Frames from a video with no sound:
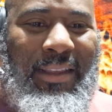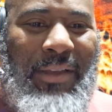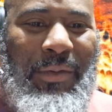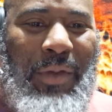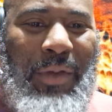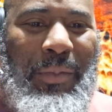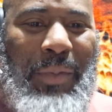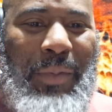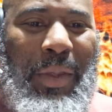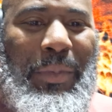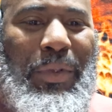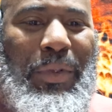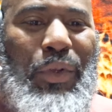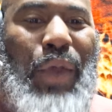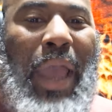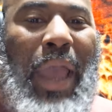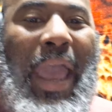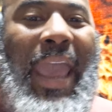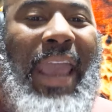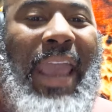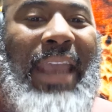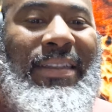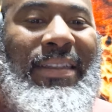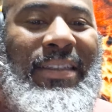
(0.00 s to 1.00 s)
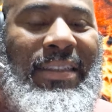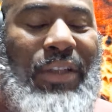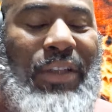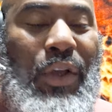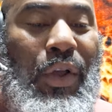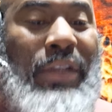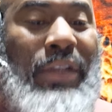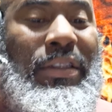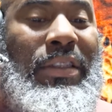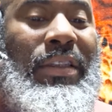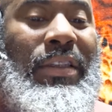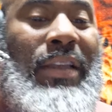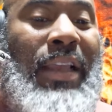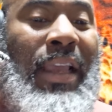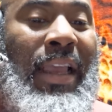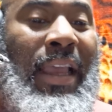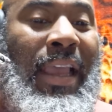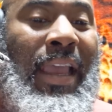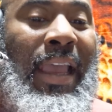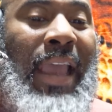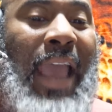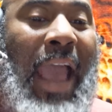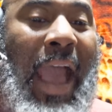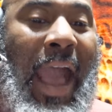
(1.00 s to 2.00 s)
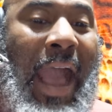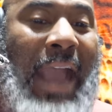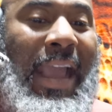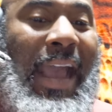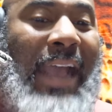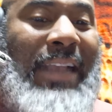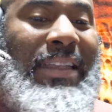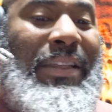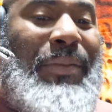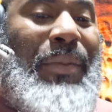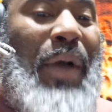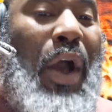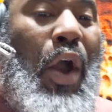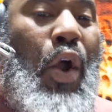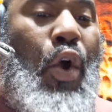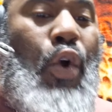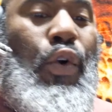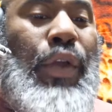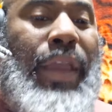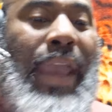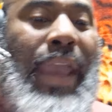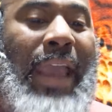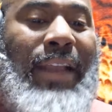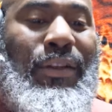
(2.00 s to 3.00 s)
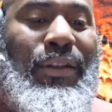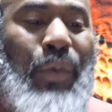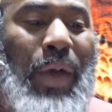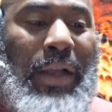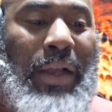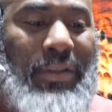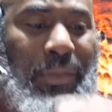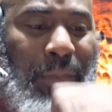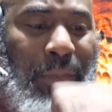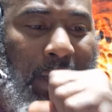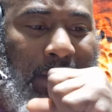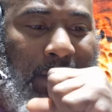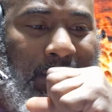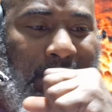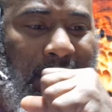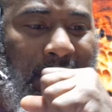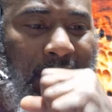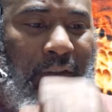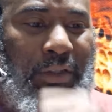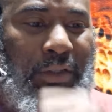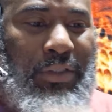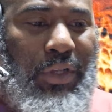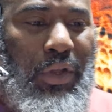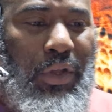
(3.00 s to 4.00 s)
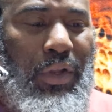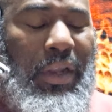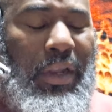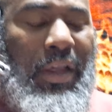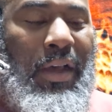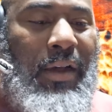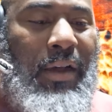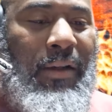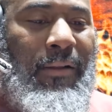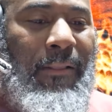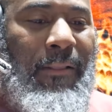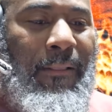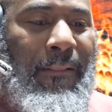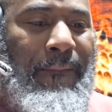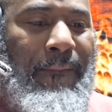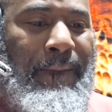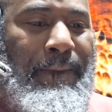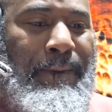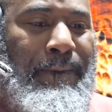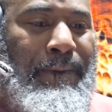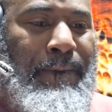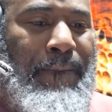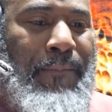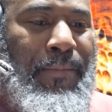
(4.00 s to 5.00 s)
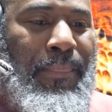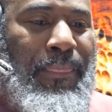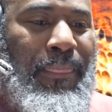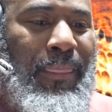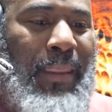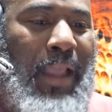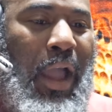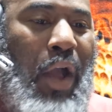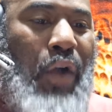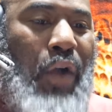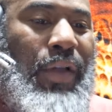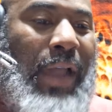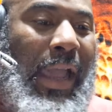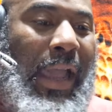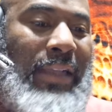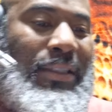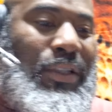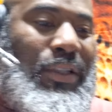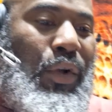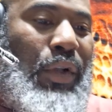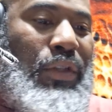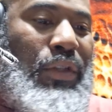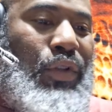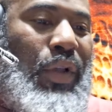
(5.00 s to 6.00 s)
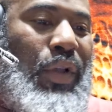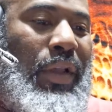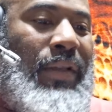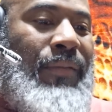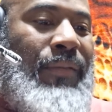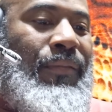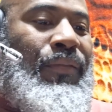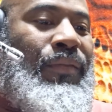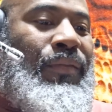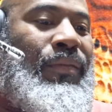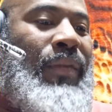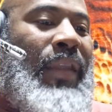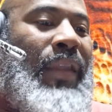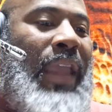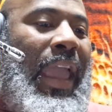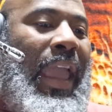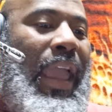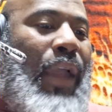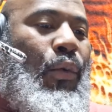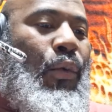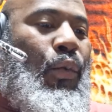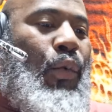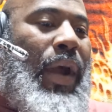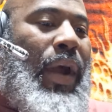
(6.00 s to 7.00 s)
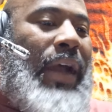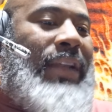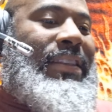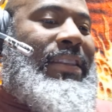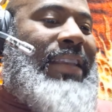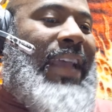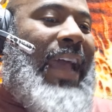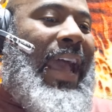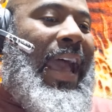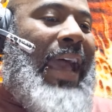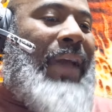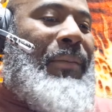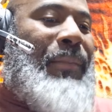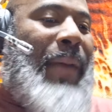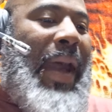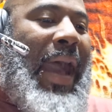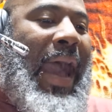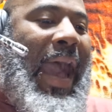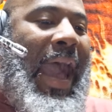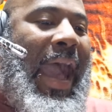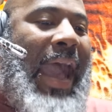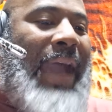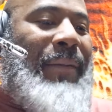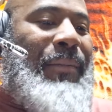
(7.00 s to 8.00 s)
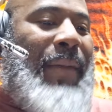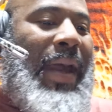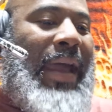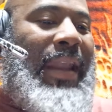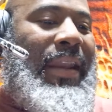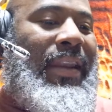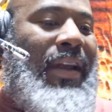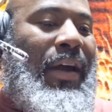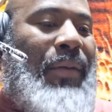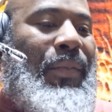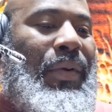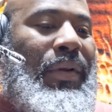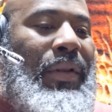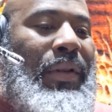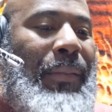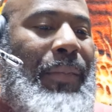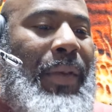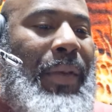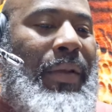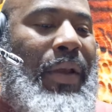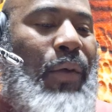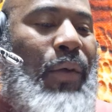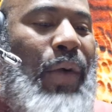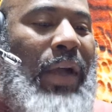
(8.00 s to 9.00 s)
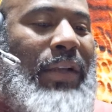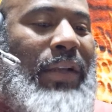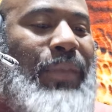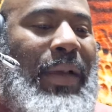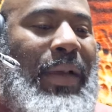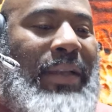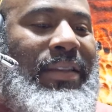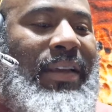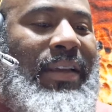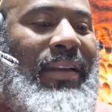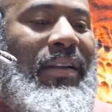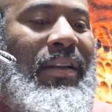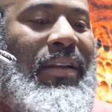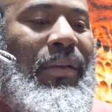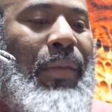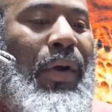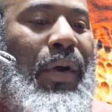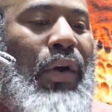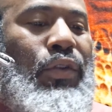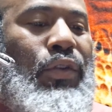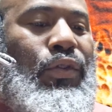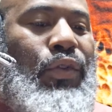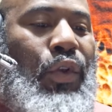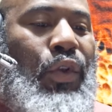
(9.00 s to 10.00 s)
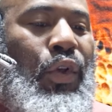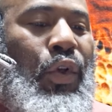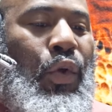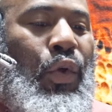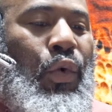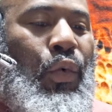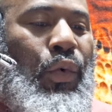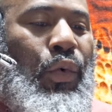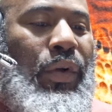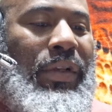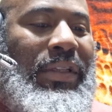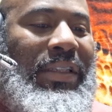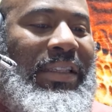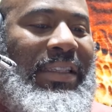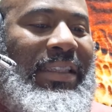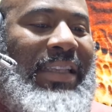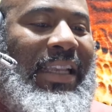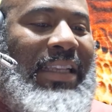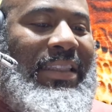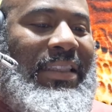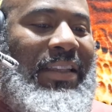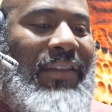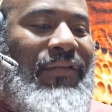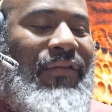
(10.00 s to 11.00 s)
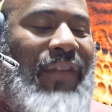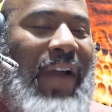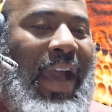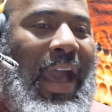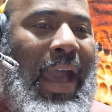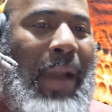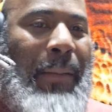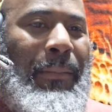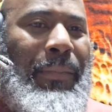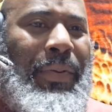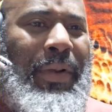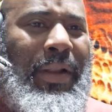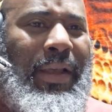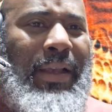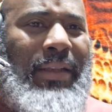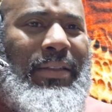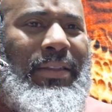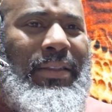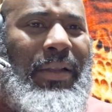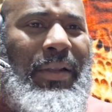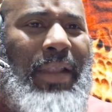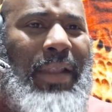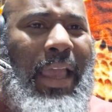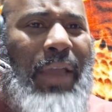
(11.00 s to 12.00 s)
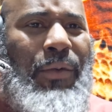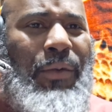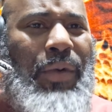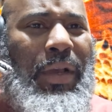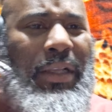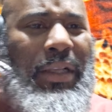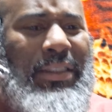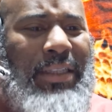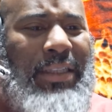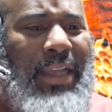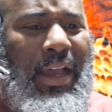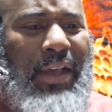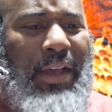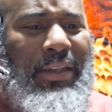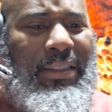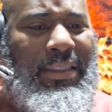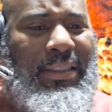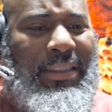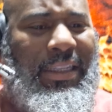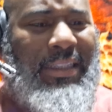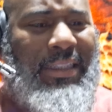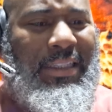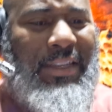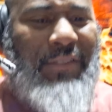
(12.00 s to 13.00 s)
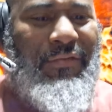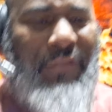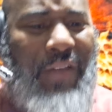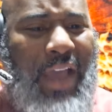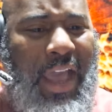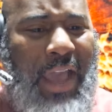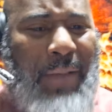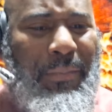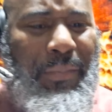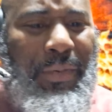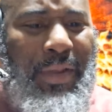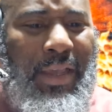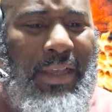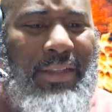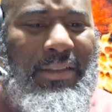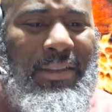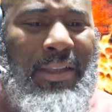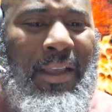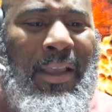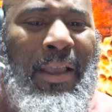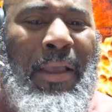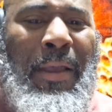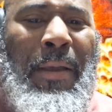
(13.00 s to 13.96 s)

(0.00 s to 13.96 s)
I'm, I'm gonna do ages though. It's I got some old cats watching my channel. So look, okay, so it's one time my high, my number, the people that watch my channel the most was 65 plus. I'm like, what y'all 65 plus?